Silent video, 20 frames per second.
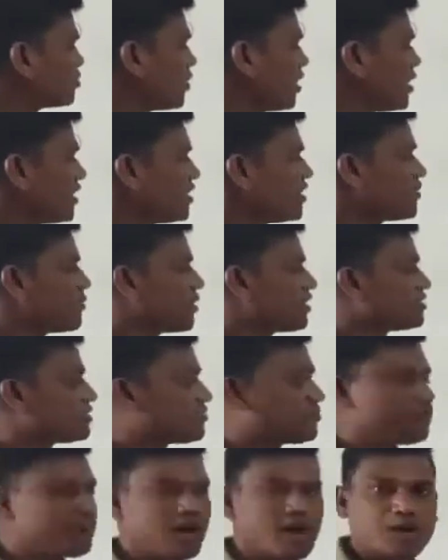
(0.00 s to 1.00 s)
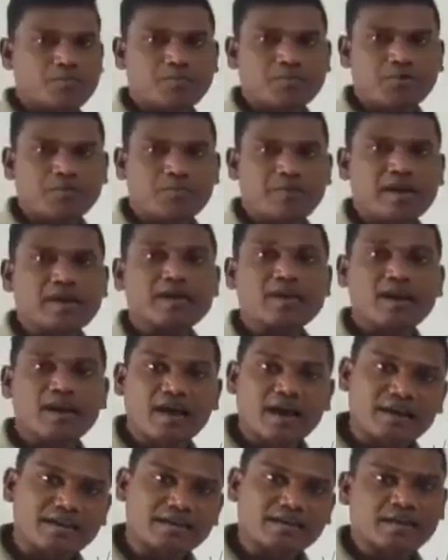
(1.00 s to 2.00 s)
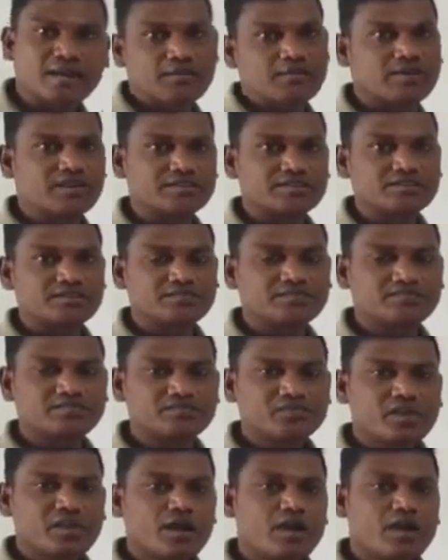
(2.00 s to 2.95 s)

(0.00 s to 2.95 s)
virtual image formed by concave lens.